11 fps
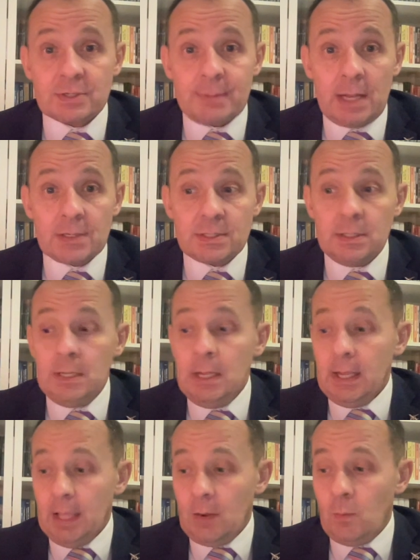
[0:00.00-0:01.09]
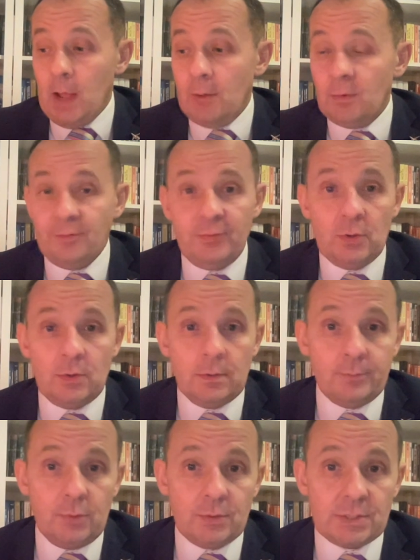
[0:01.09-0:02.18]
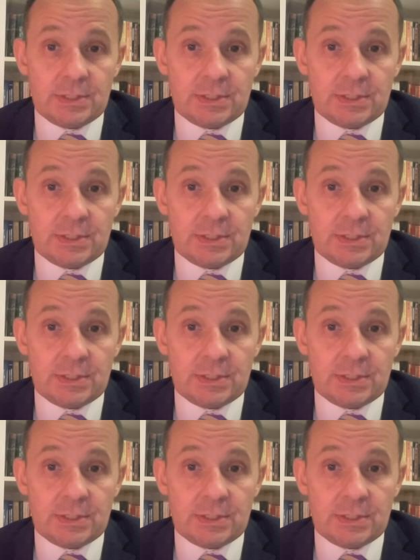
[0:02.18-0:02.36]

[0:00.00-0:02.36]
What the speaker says: managed to get away with a few bruises